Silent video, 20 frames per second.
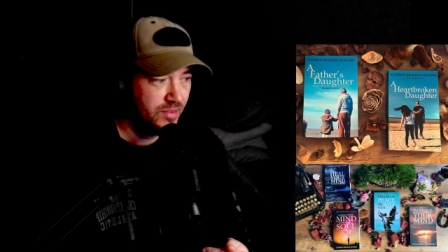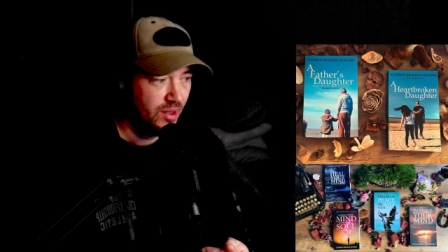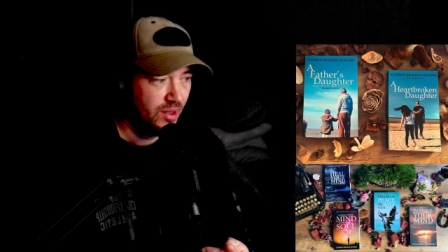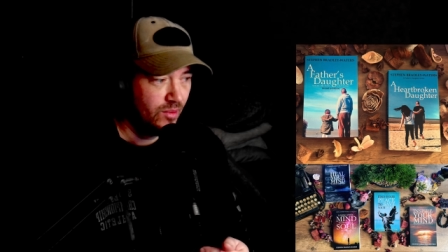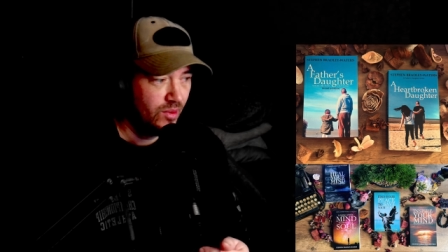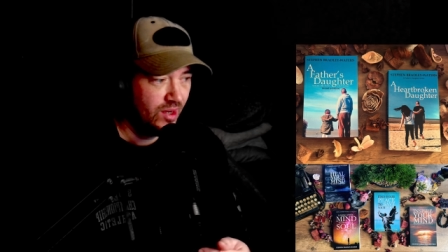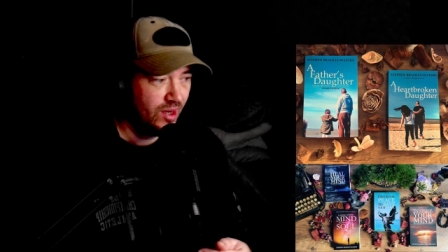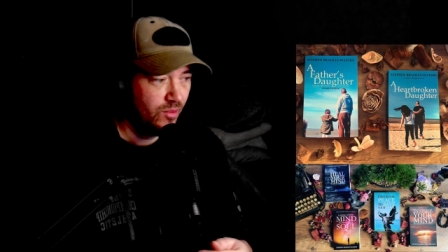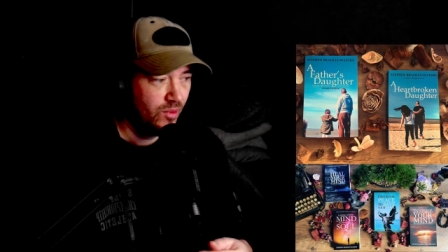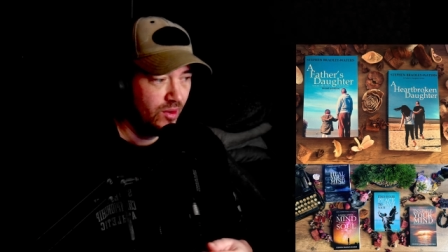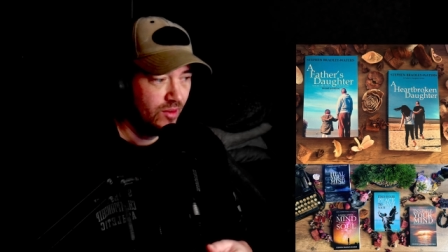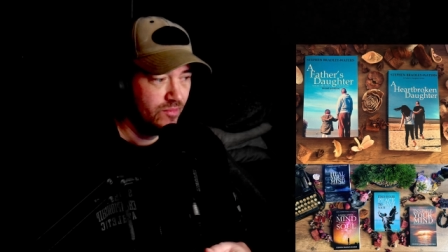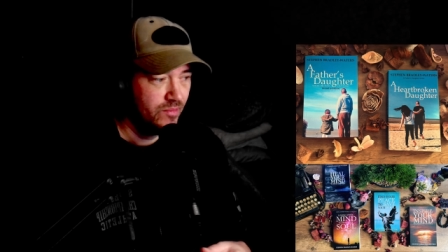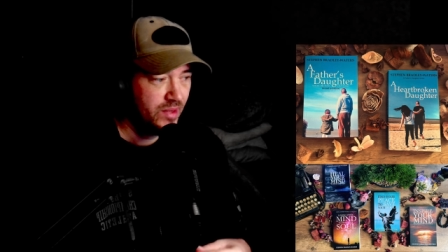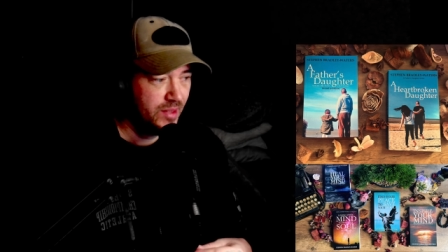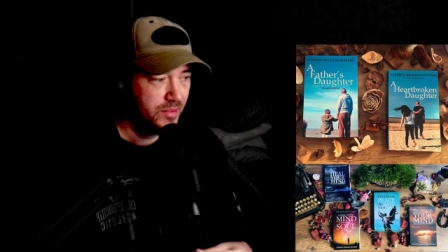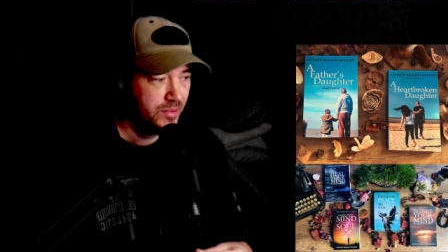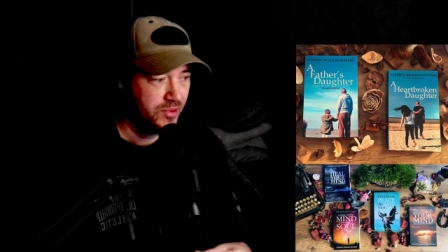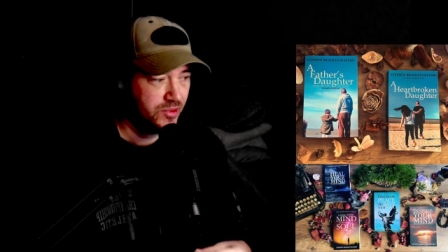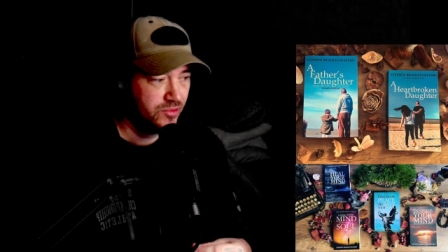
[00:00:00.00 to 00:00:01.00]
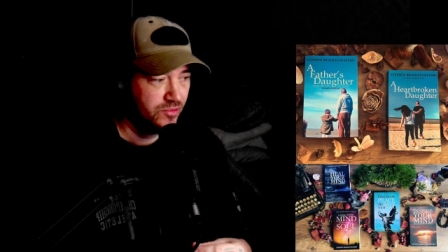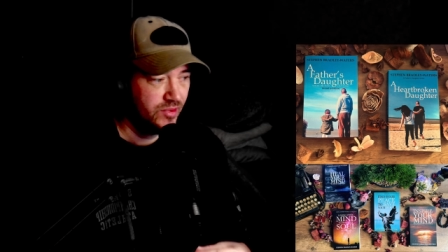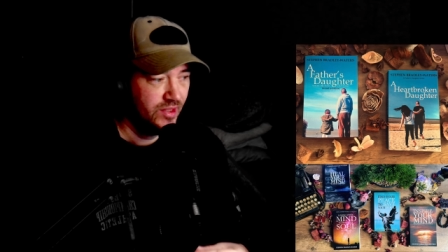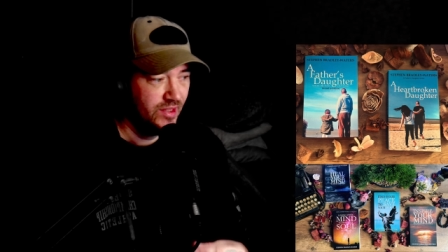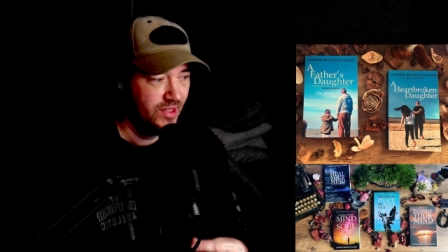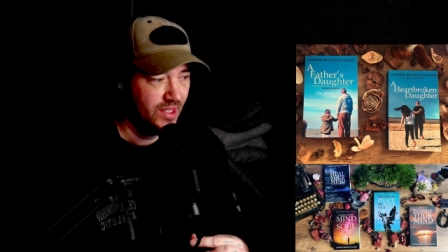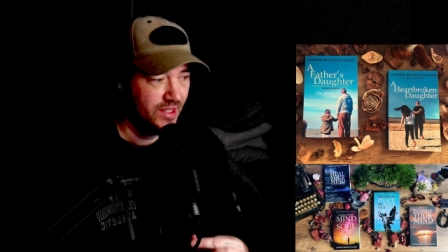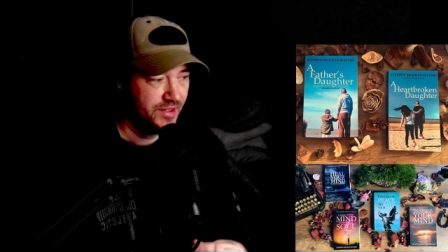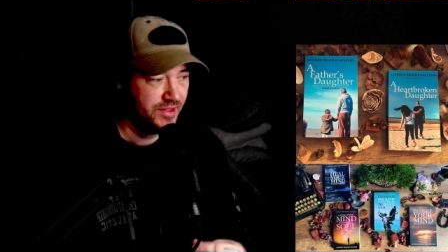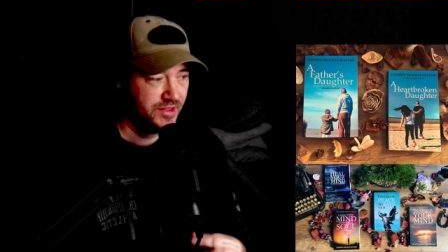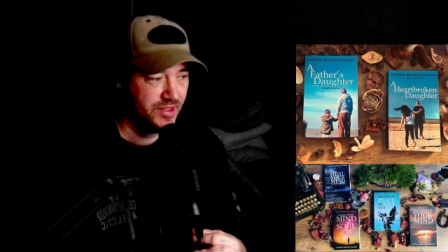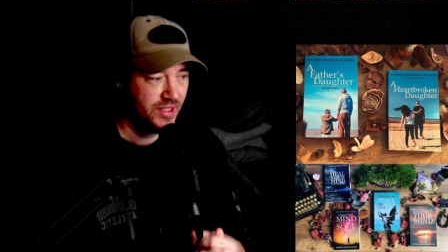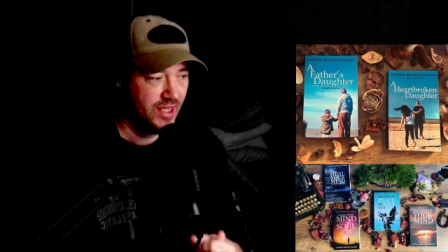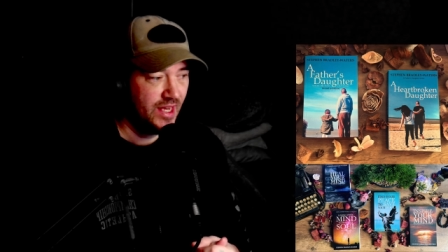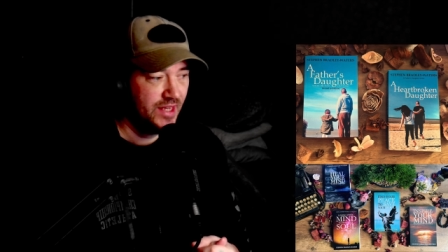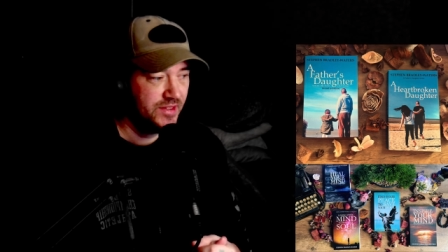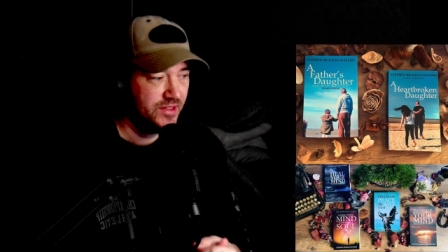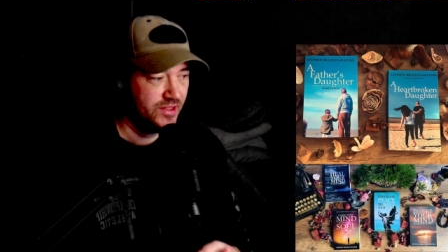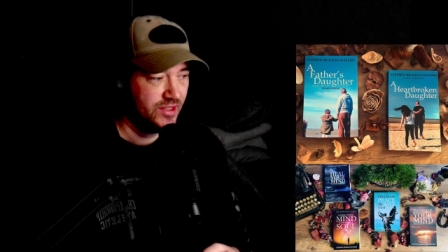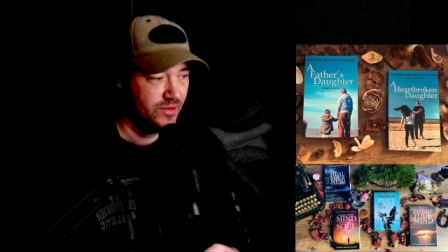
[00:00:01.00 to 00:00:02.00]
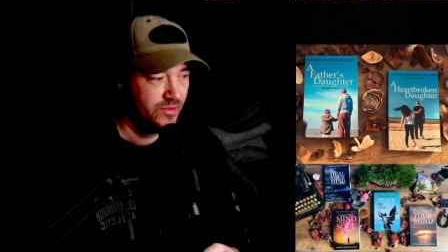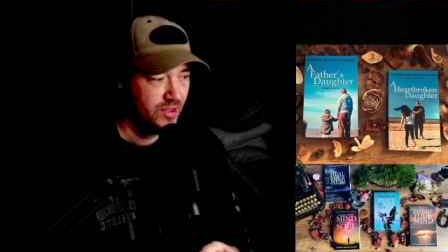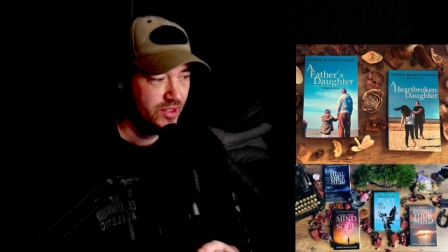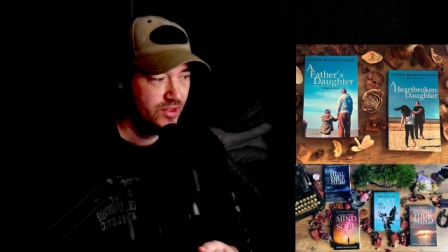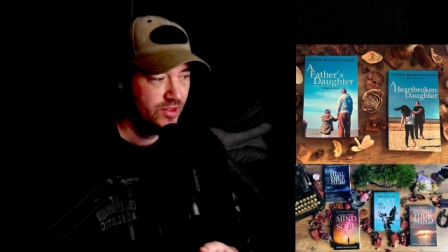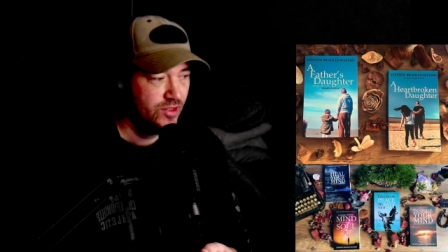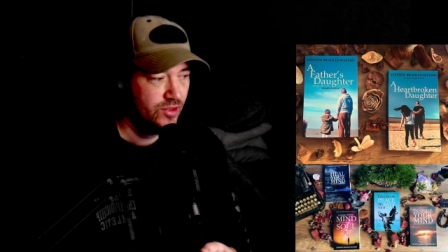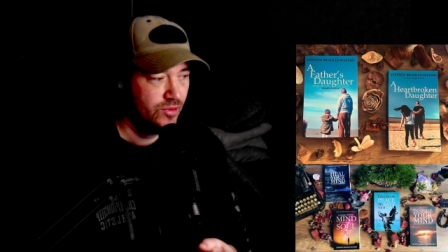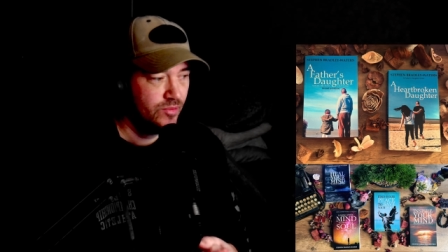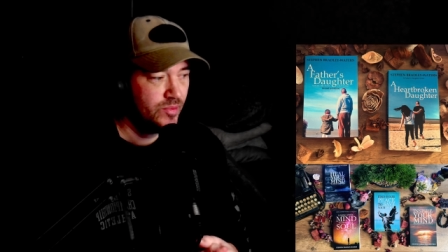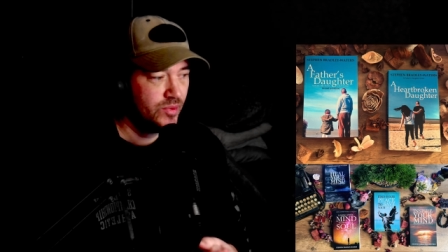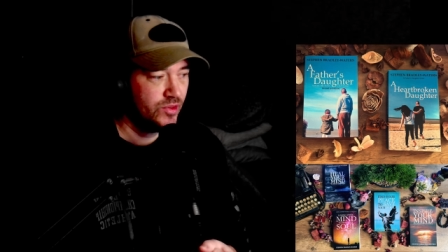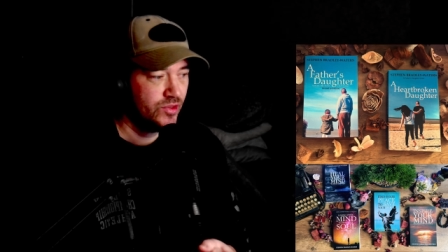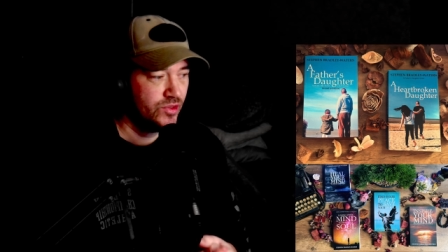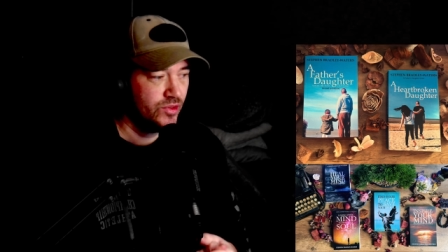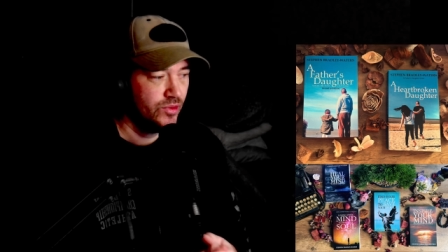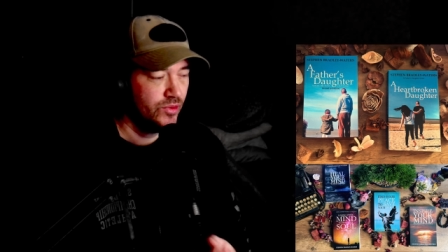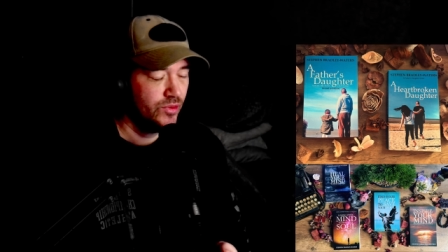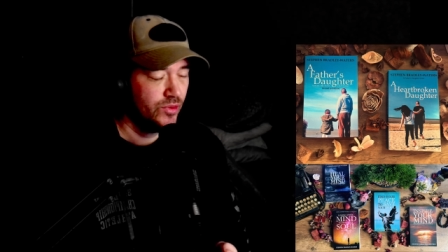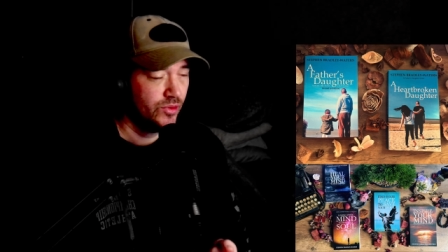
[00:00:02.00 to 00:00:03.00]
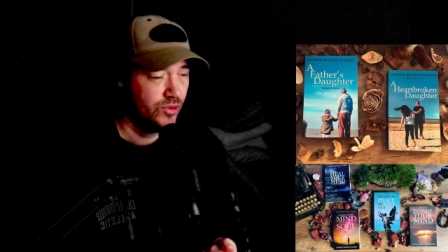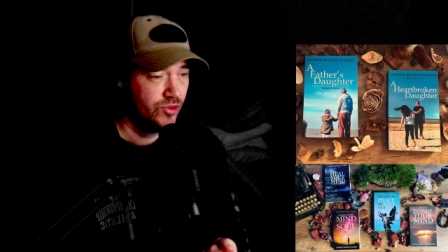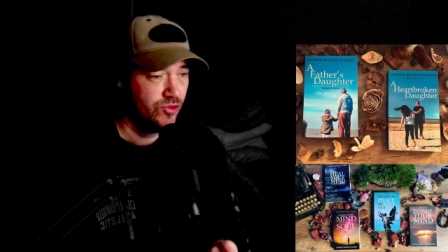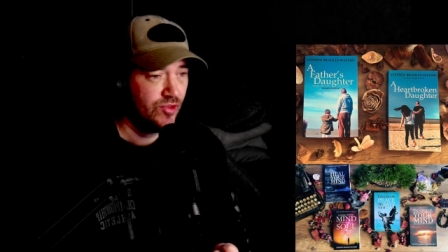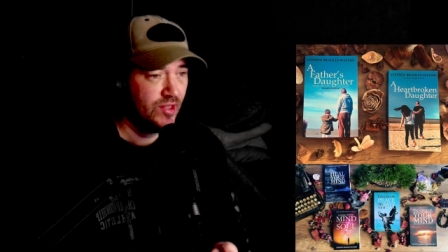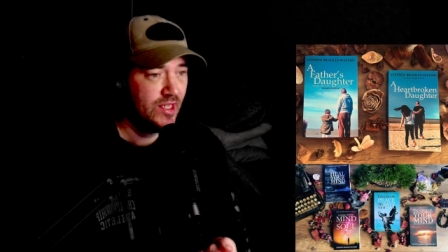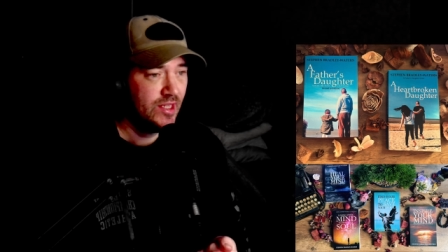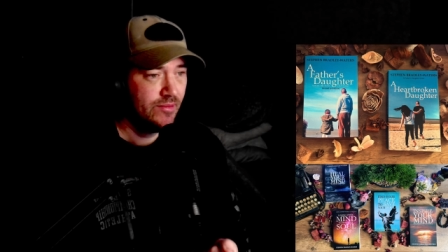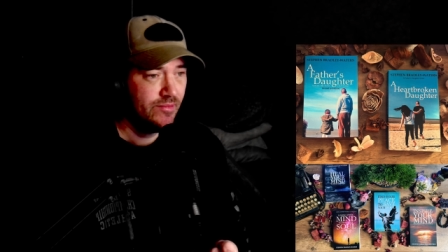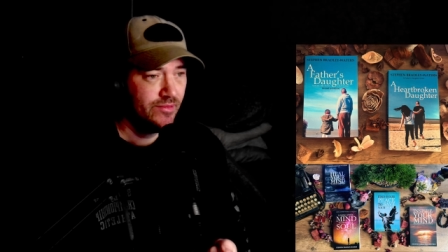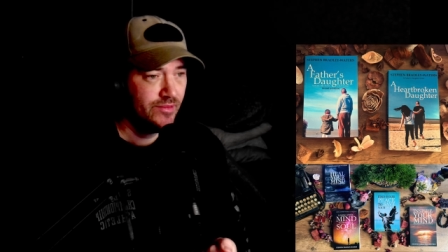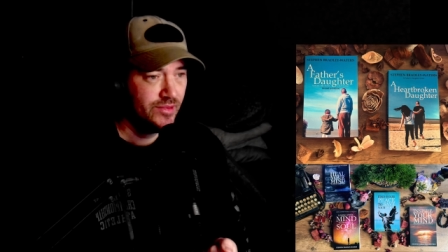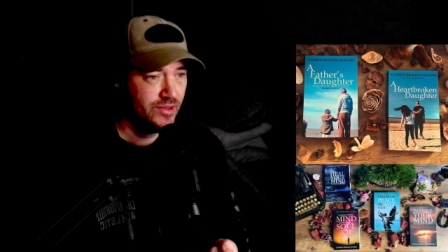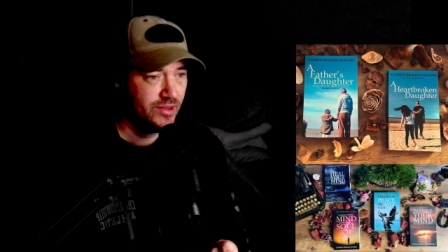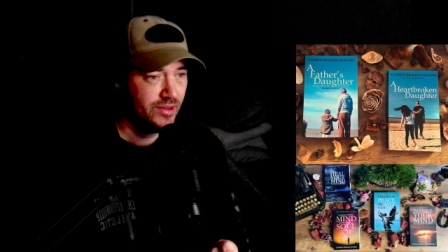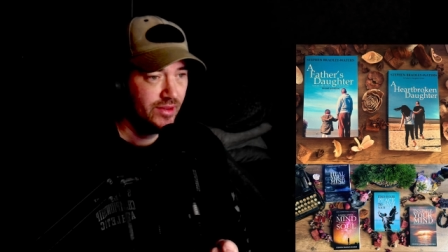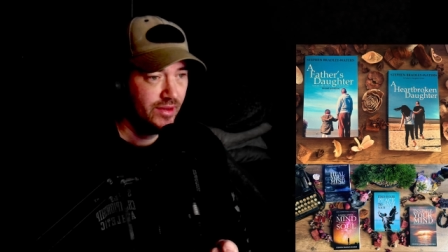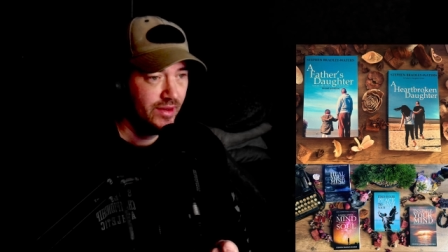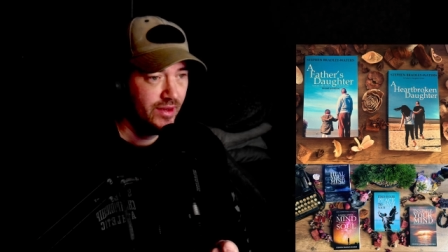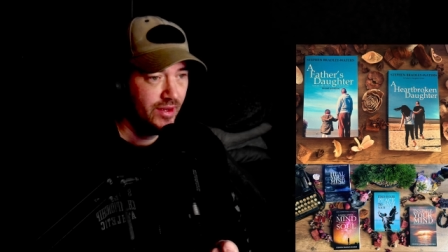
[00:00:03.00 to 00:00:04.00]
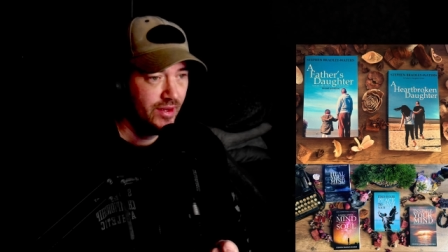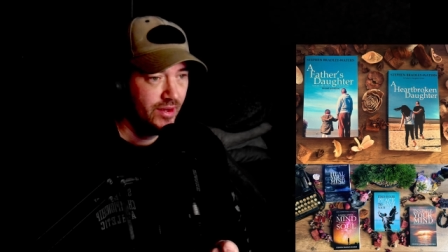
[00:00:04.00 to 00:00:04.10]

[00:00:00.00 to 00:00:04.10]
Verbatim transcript: But what I want people to really understand is that when you pursue your dreams,